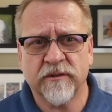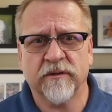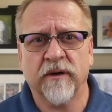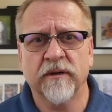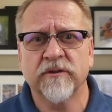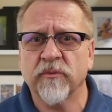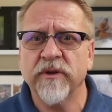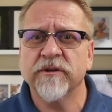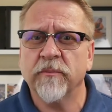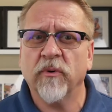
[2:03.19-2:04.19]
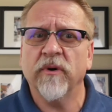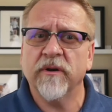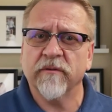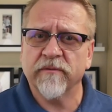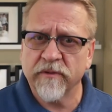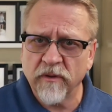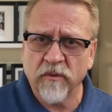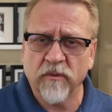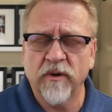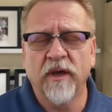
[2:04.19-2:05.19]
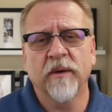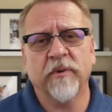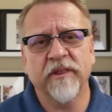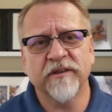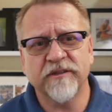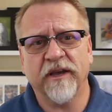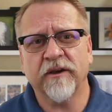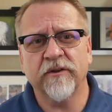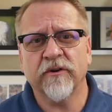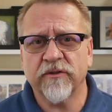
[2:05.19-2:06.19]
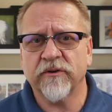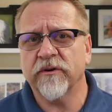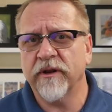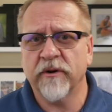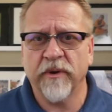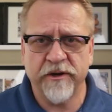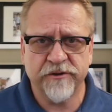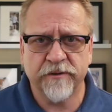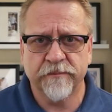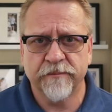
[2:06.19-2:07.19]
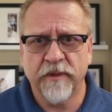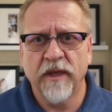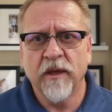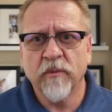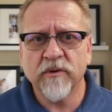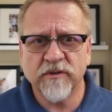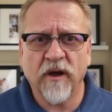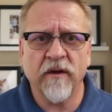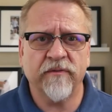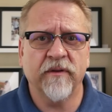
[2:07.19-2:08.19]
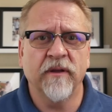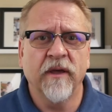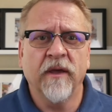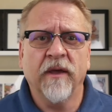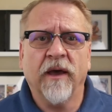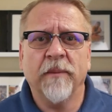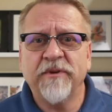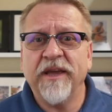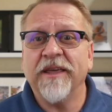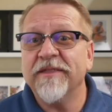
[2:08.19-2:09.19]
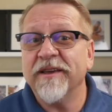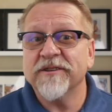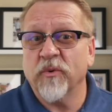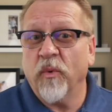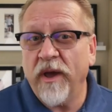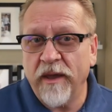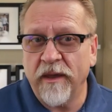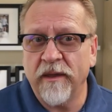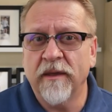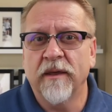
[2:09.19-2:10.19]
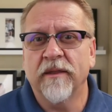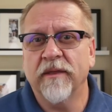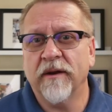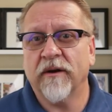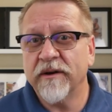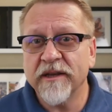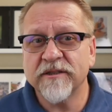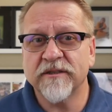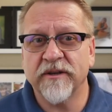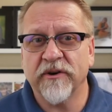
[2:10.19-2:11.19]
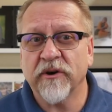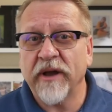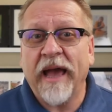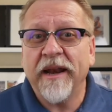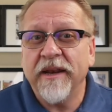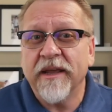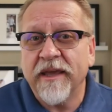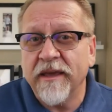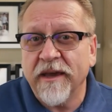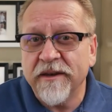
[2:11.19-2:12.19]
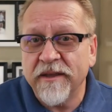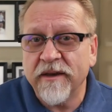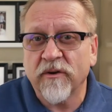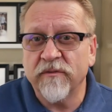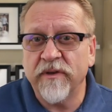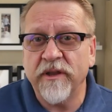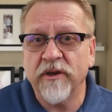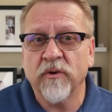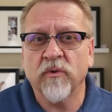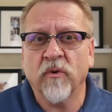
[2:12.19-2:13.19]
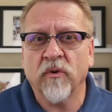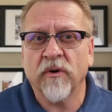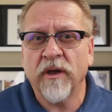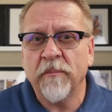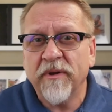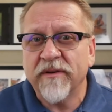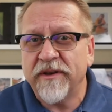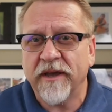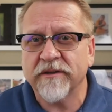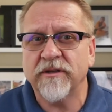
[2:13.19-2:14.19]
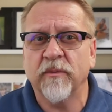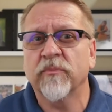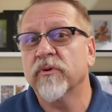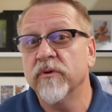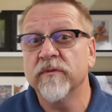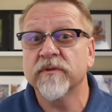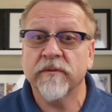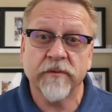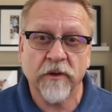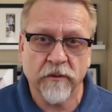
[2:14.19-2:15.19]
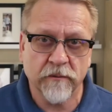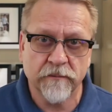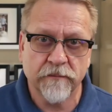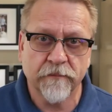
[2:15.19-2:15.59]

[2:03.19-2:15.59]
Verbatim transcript: start to reach a point of flow by the second or third iteration. Most often, I'm taking things away that are necessary or adding a key idea or video or a bit of text that improves the flow.